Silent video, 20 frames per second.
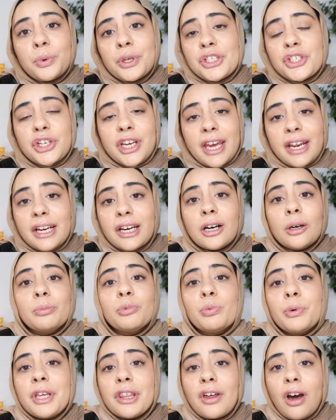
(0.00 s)
which can
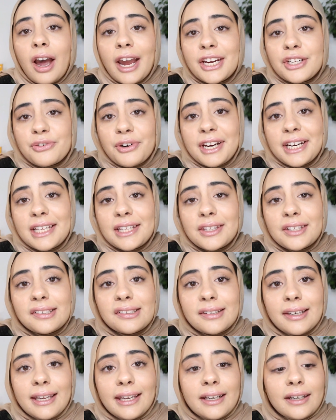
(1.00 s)
help with hydrating the
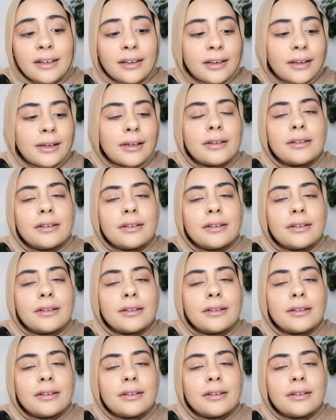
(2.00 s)
skin.